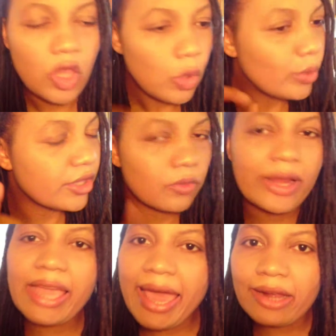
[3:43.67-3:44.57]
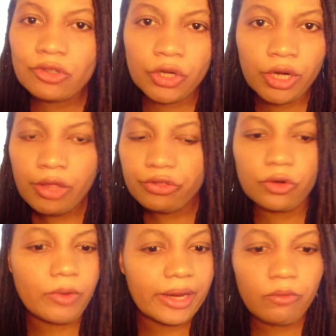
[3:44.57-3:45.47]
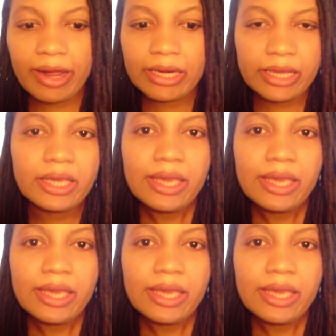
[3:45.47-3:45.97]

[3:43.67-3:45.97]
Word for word: With the right actor, the right writing,